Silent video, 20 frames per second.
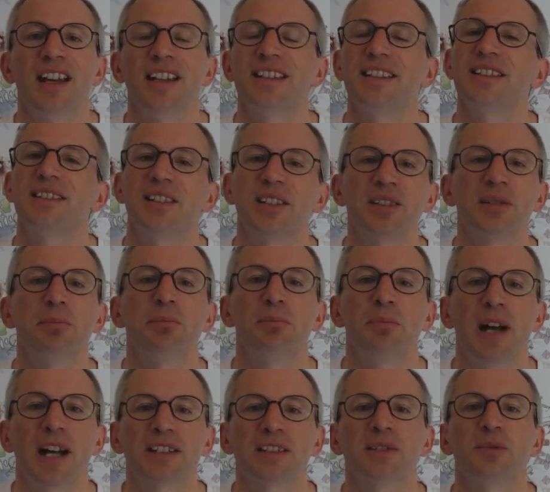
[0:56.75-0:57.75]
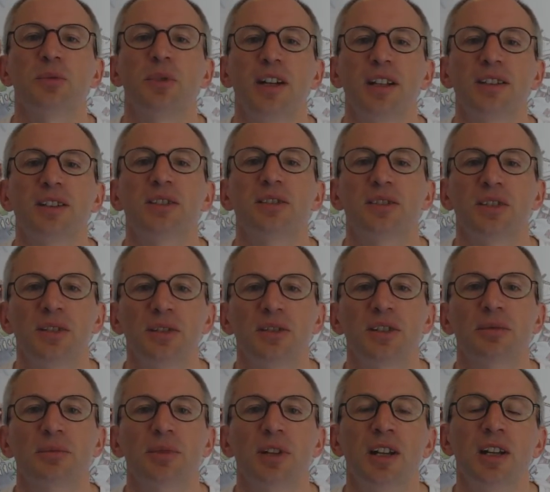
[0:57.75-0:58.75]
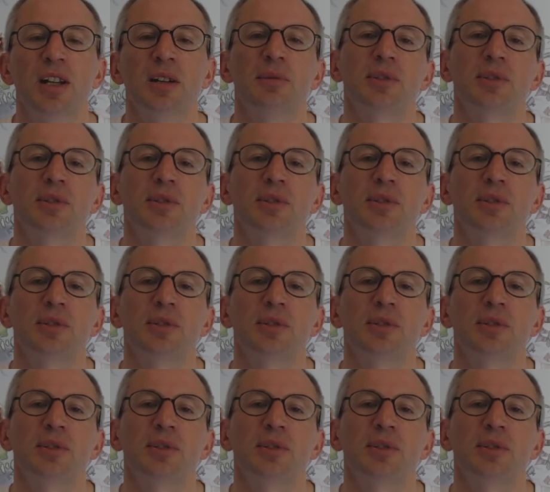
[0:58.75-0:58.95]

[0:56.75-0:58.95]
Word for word: is it doesn't matter where you do them,